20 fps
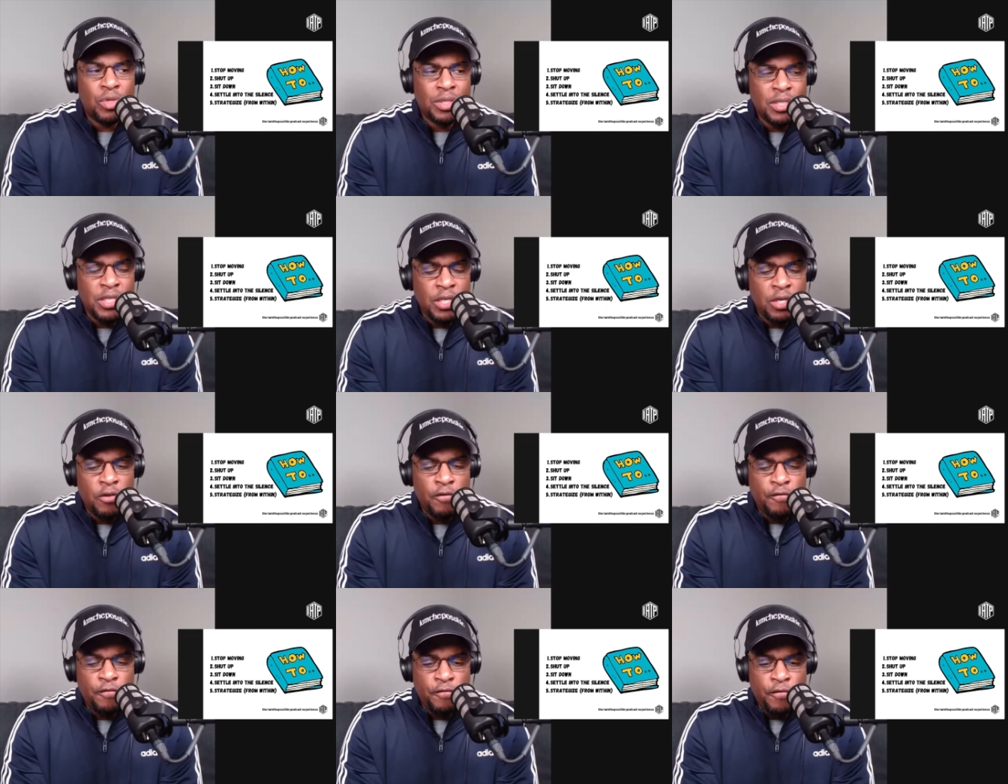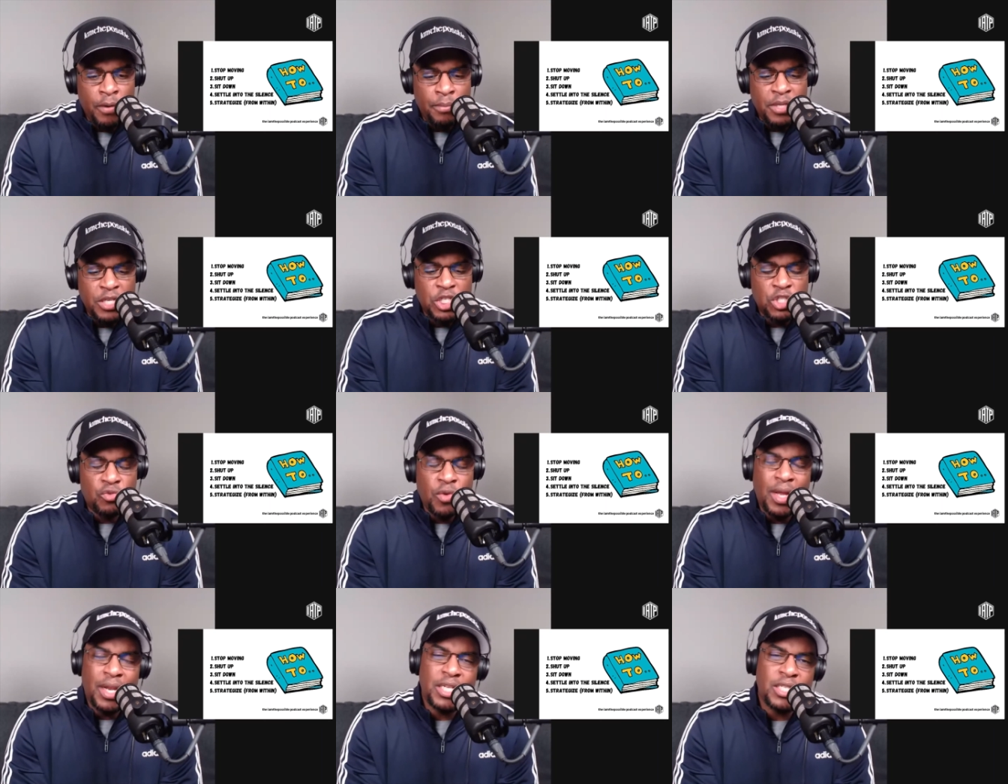you know, from this
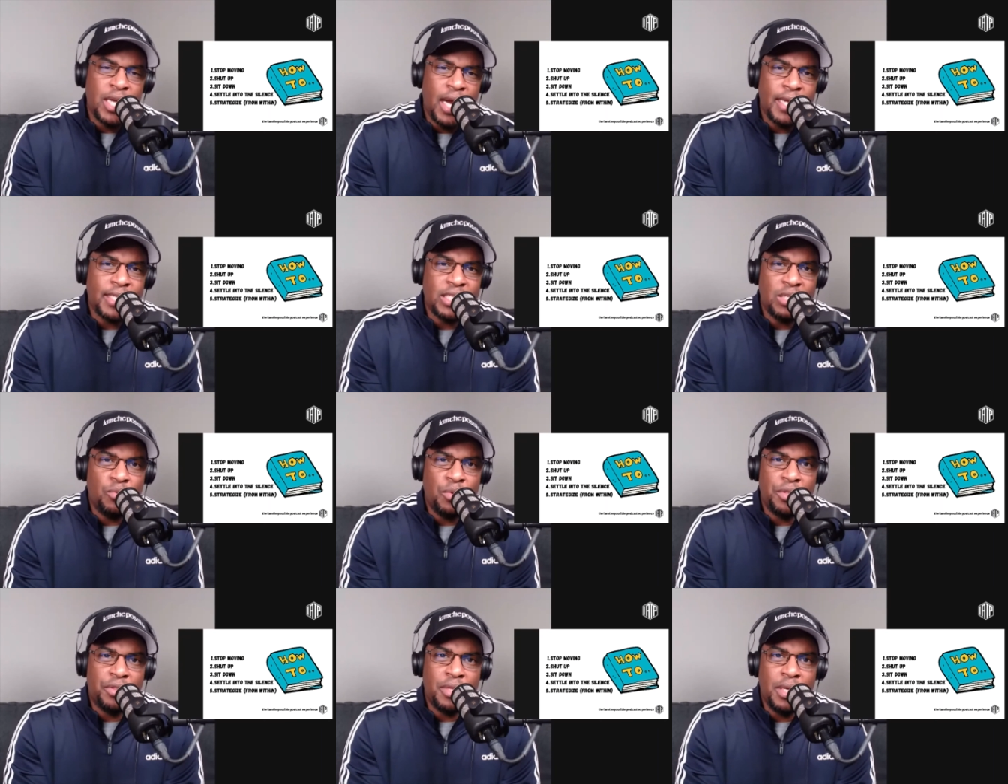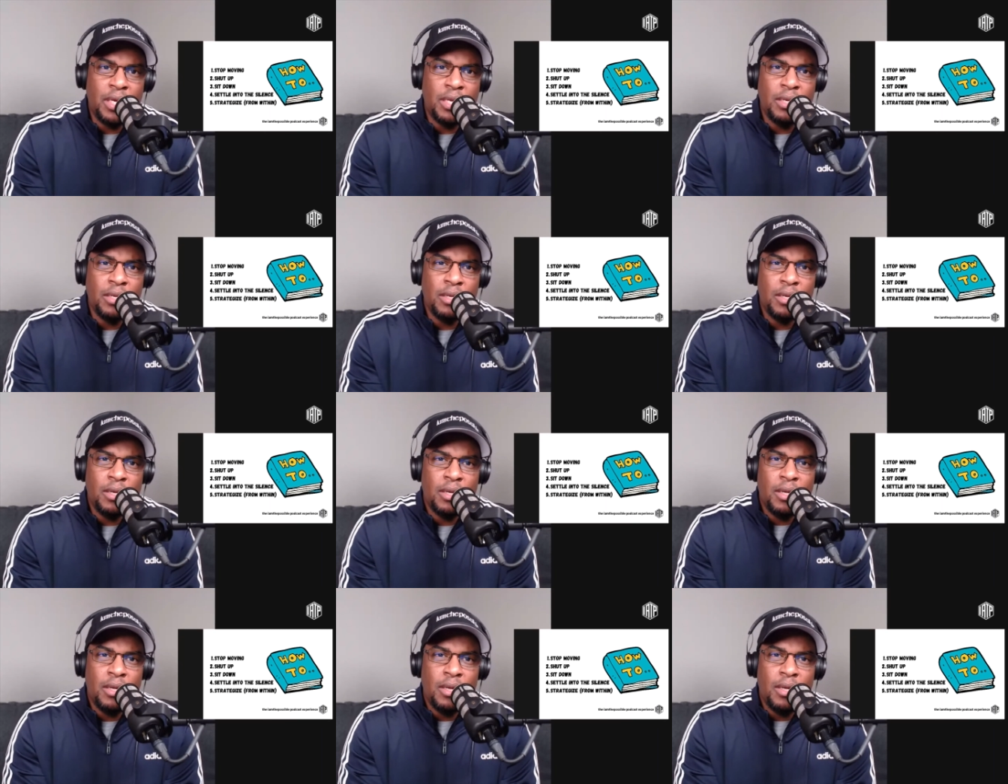strategizing within
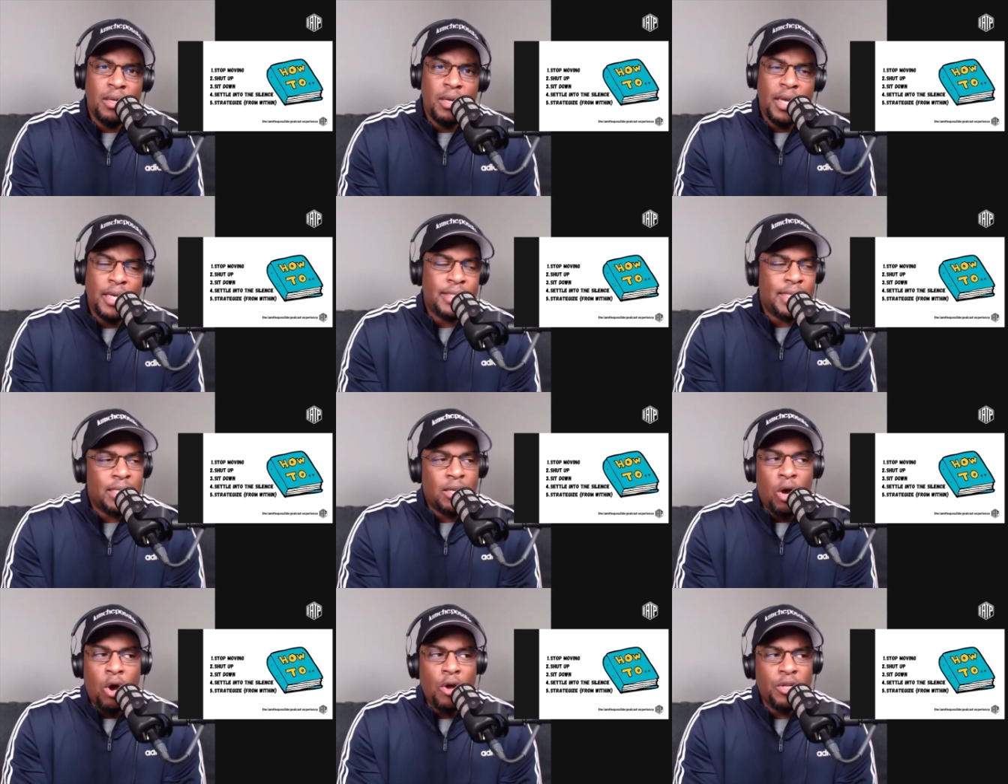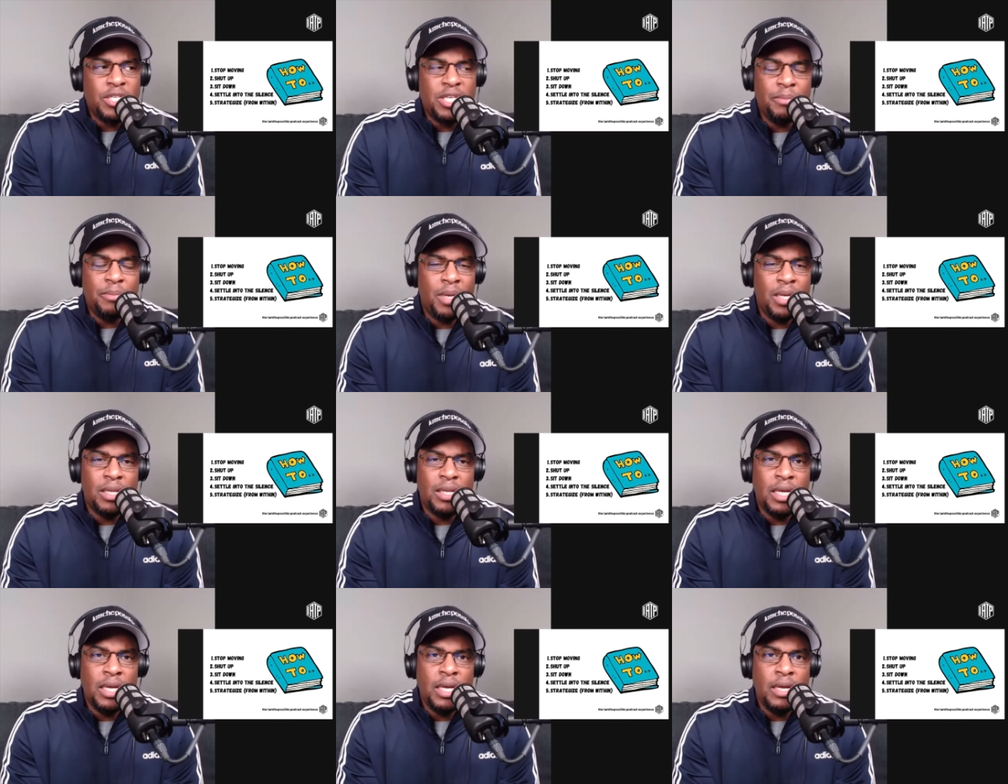is that
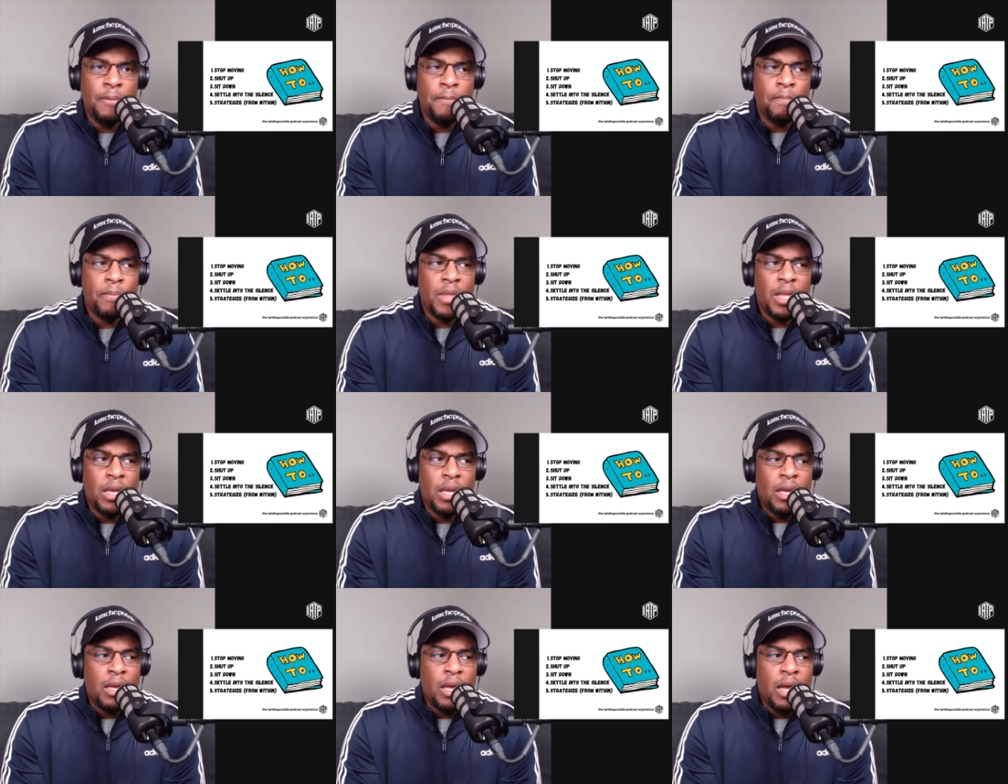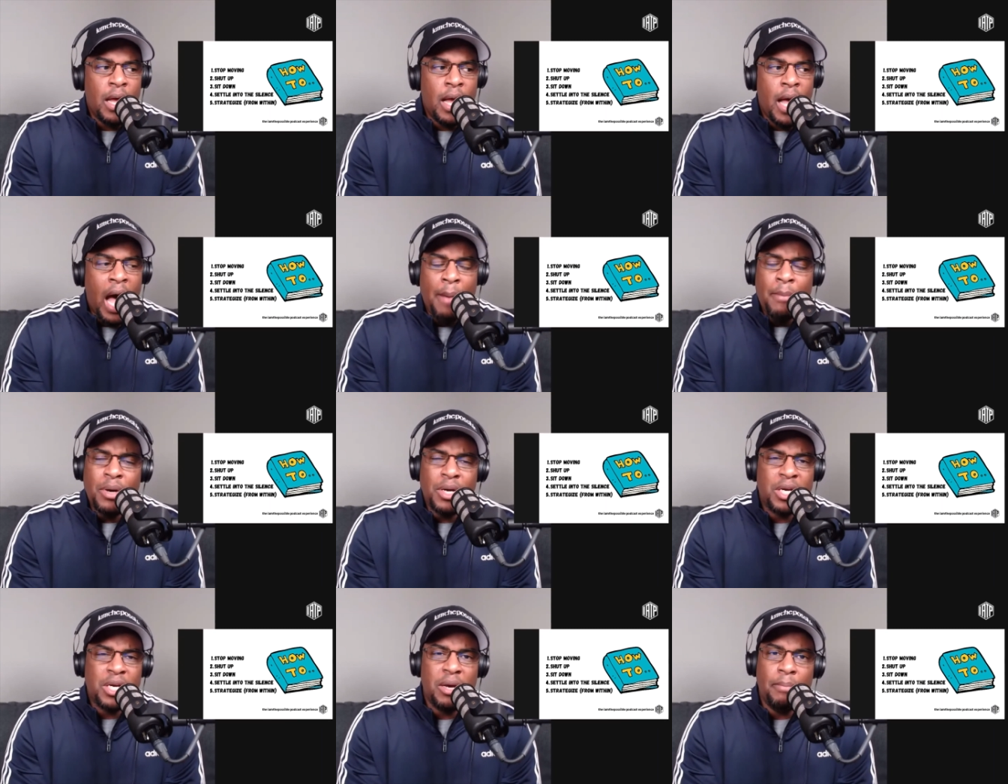ultimately
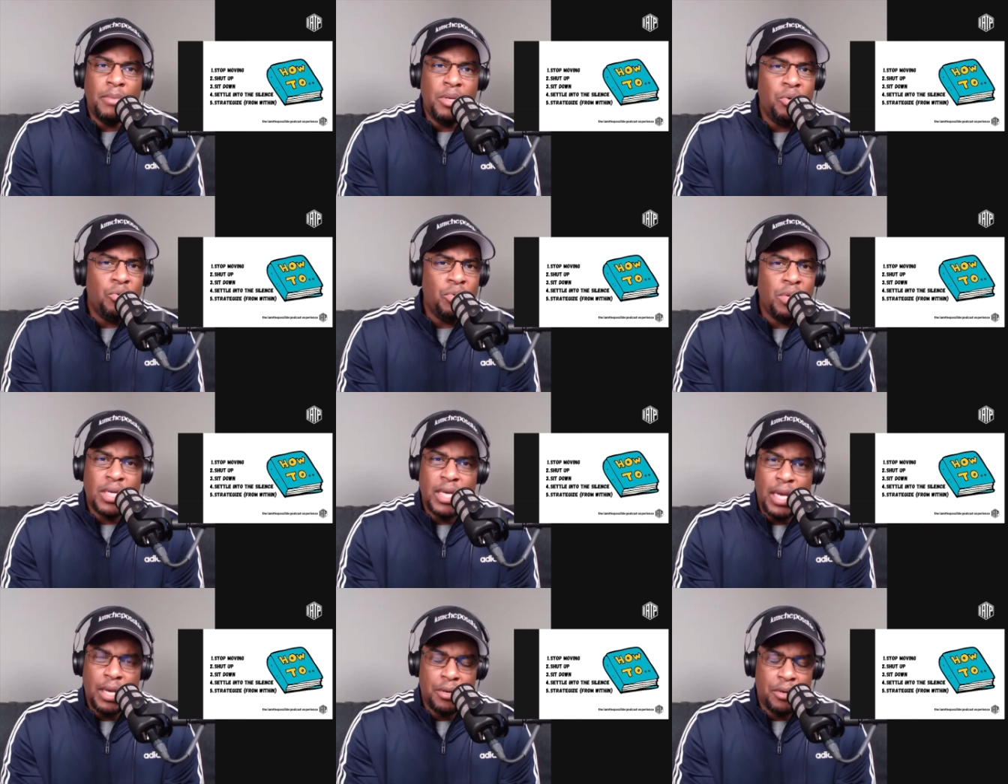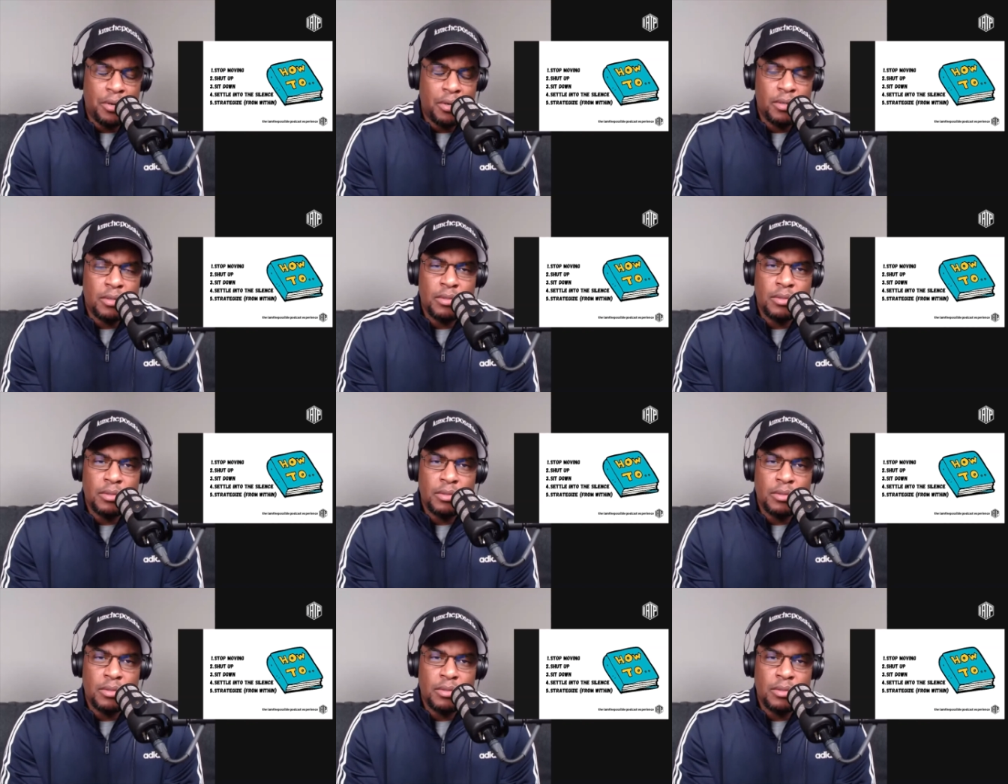I'm a communicator.